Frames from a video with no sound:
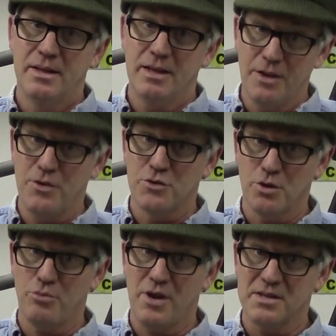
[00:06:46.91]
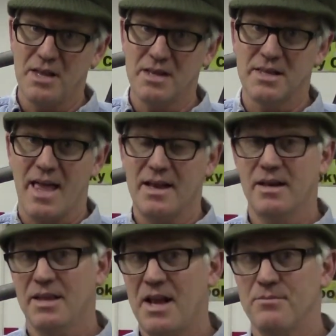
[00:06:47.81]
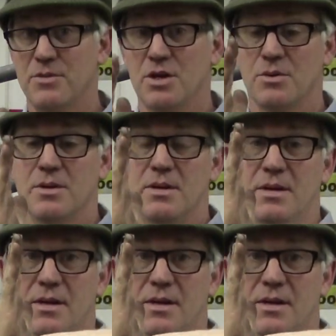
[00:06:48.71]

If your drill press does that, a lot of them do.